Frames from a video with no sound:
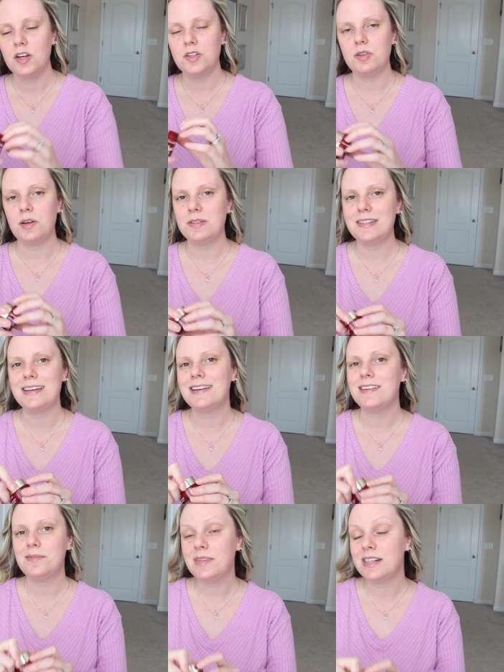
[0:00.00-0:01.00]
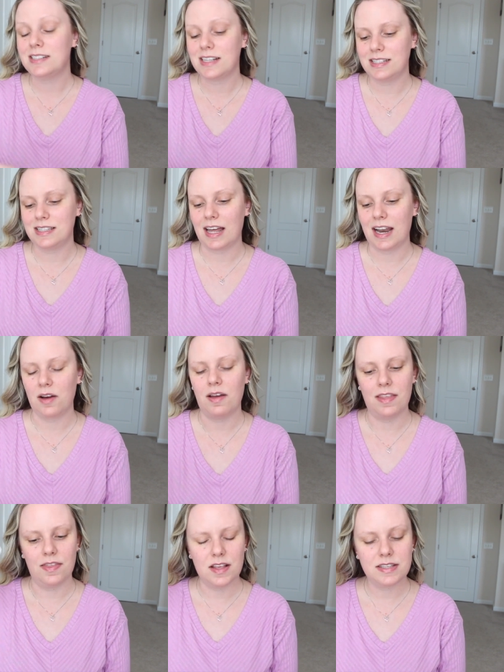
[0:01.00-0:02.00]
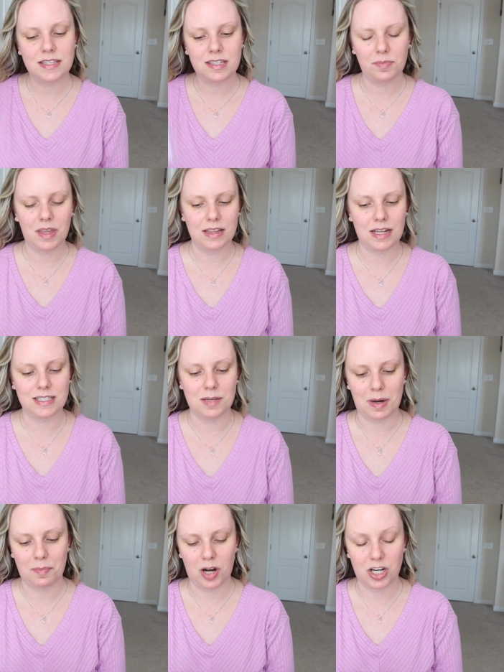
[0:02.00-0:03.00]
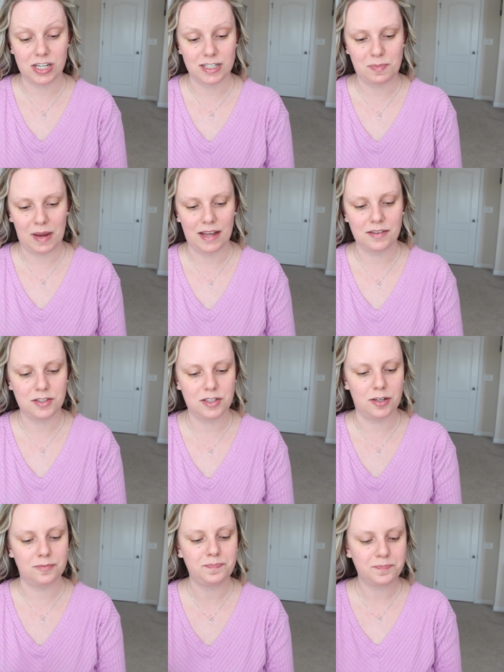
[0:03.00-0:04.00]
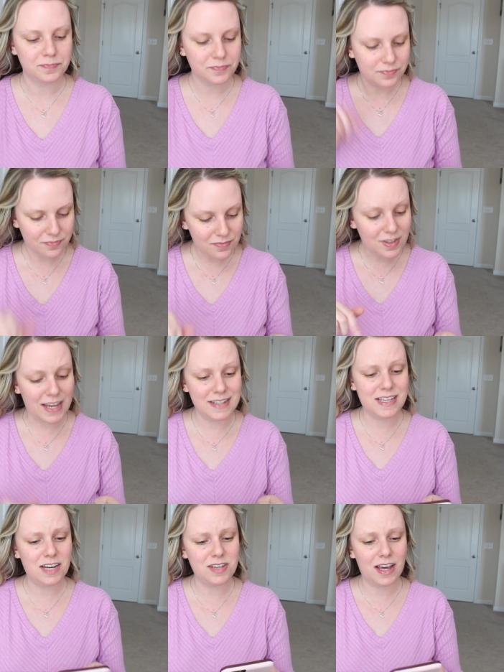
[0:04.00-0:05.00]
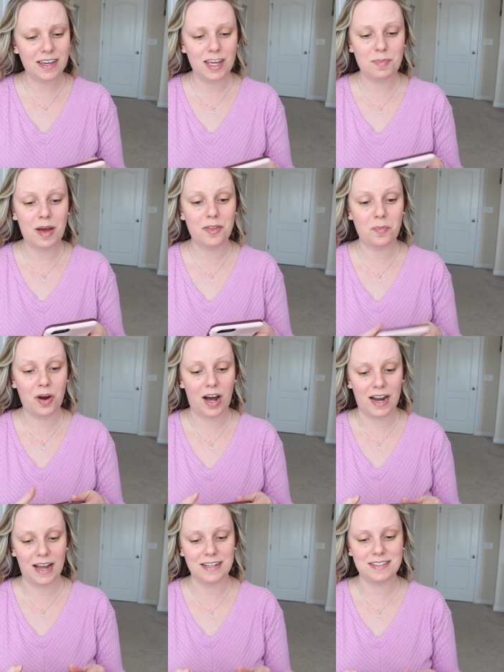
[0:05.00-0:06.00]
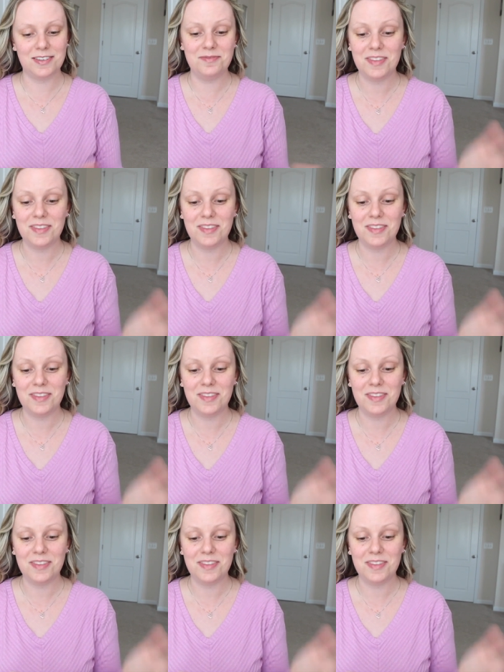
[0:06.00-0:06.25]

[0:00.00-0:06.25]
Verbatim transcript: So I was like, I'm gonna test that out. And then this is something that's in my project pan. So instead of talking about the products,